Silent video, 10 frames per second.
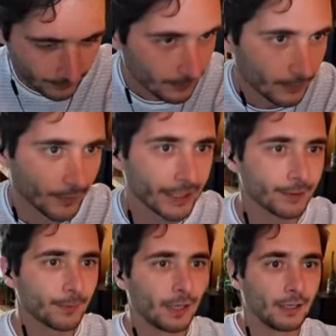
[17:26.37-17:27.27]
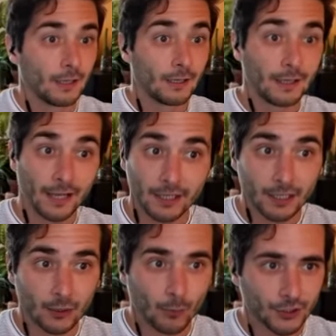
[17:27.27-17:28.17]
all right. Any
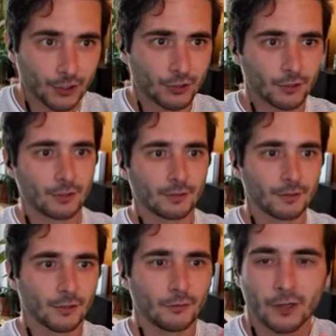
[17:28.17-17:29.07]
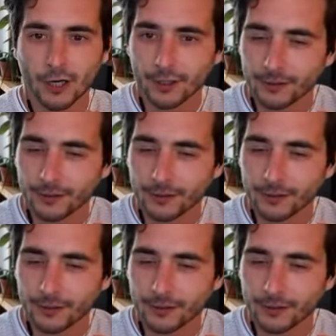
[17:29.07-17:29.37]
questions so far?